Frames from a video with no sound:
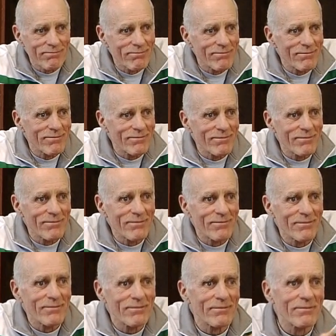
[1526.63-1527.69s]
Airspeed is
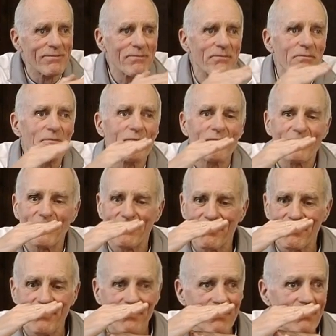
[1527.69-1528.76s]
determined by the
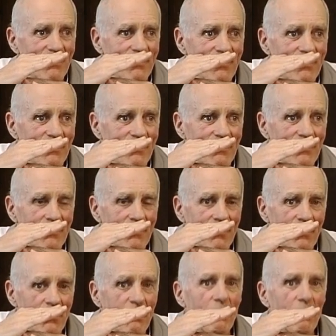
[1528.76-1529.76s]
glide ratio. No.